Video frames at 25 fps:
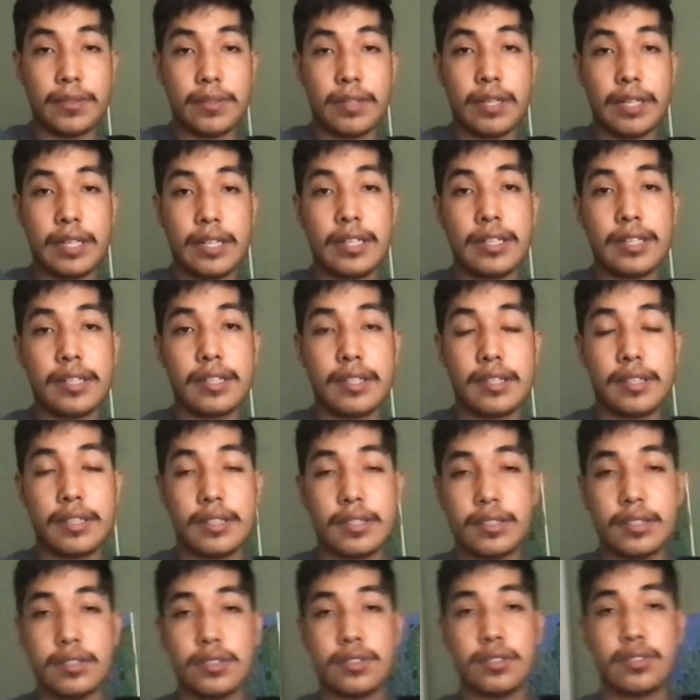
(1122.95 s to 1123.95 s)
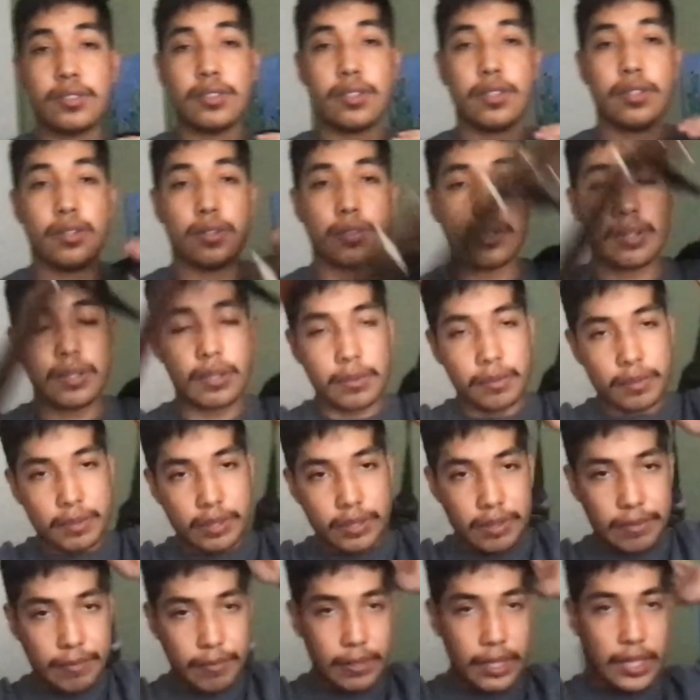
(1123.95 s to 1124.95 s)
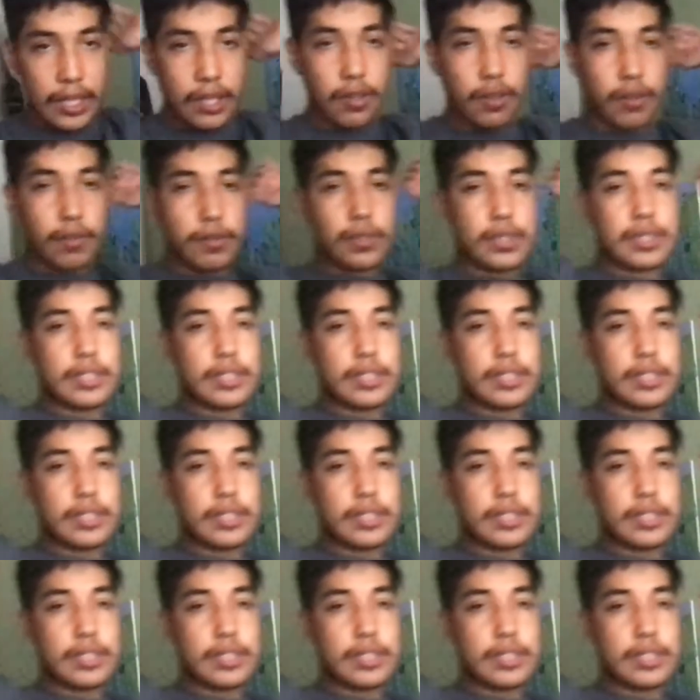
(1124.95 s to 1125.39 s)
right? So we went over